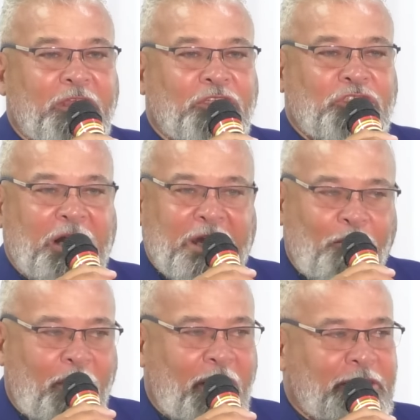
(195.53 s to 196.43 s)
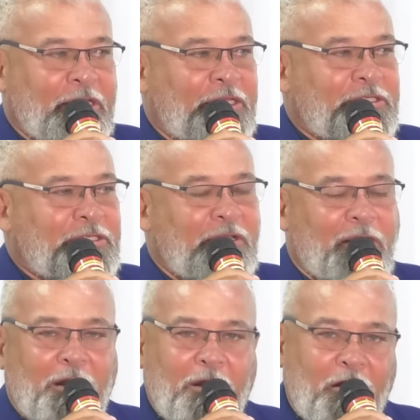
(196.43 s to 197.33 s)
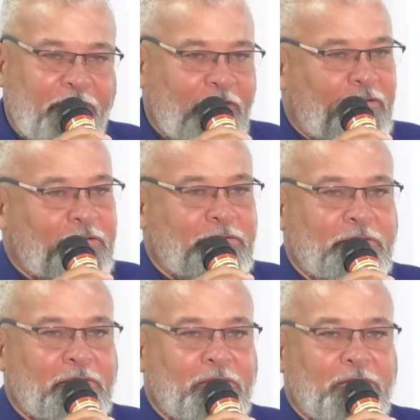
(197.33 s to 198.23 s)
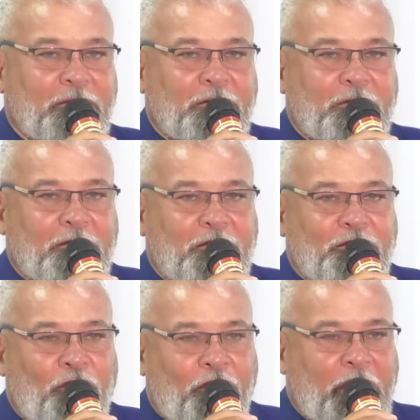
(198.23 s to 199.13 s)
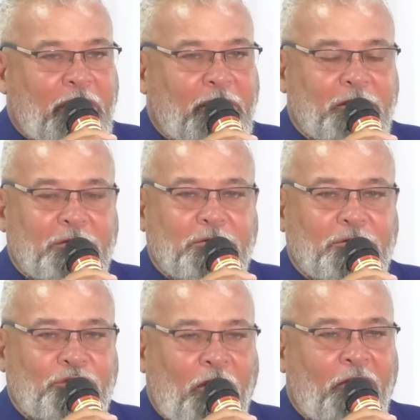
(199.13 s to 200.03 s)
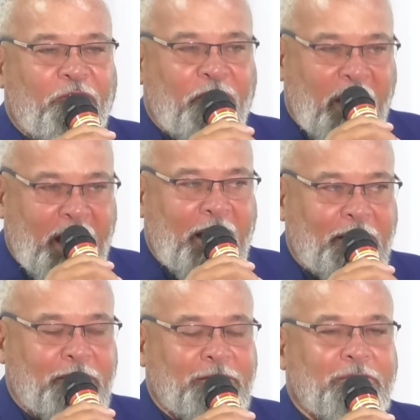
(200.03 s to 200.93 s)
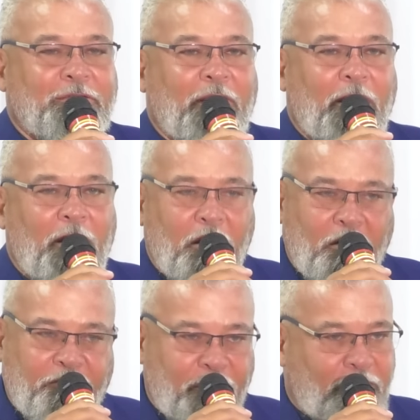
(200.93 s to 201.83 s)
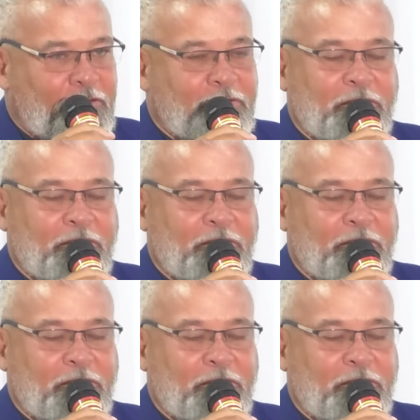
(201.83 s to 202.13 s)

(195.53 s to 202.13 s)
Jackie Walters, love you. Chongi, Chong Fa, love you.